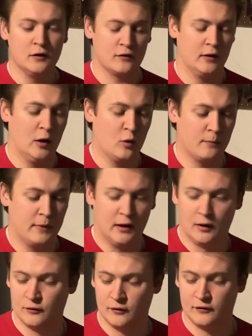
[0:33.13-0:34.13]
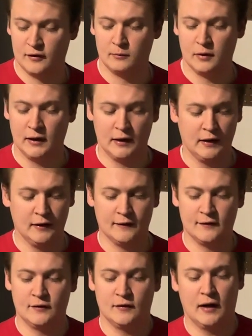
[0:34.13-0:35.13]
So the lower bellows assembly
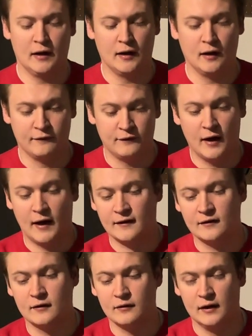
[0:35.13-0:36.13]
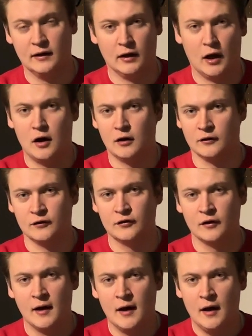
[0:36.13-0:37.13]
is in effect the
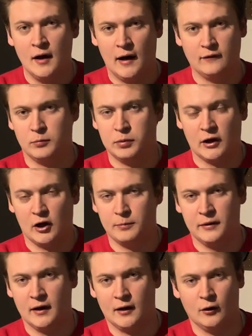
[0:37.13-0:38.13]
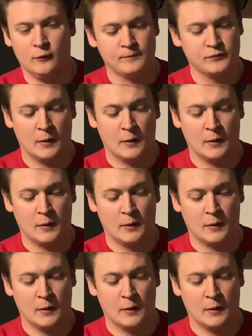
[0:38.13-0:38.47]
lungs of a player piano.